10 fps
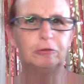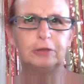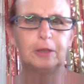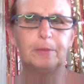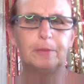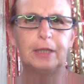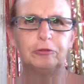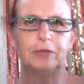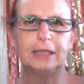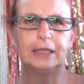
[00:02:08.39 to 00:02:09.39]
also my
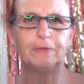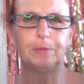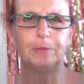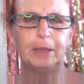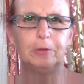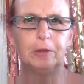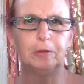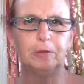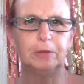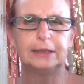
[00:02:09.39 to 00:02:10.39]
address for people
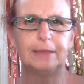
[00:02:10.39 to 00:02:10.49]
who want to